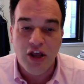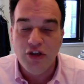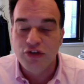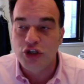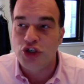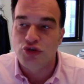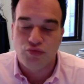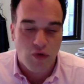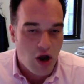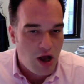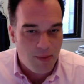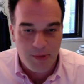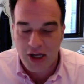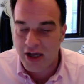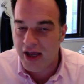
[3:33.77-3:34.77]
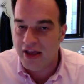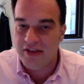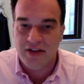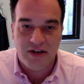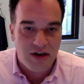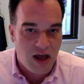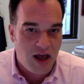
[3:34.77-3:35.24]
the drama and
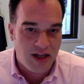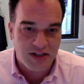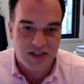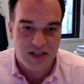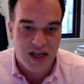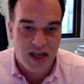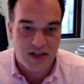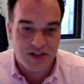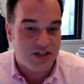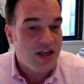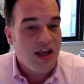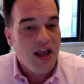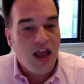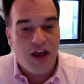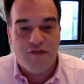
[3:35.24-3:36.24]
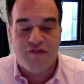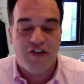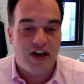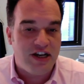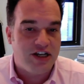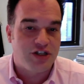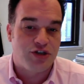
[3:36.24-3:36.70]
the nonsense at
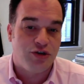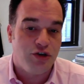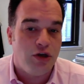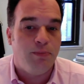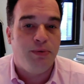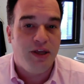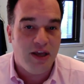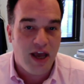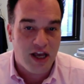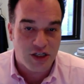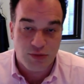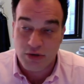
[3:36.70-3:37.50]
FedEx or UPS,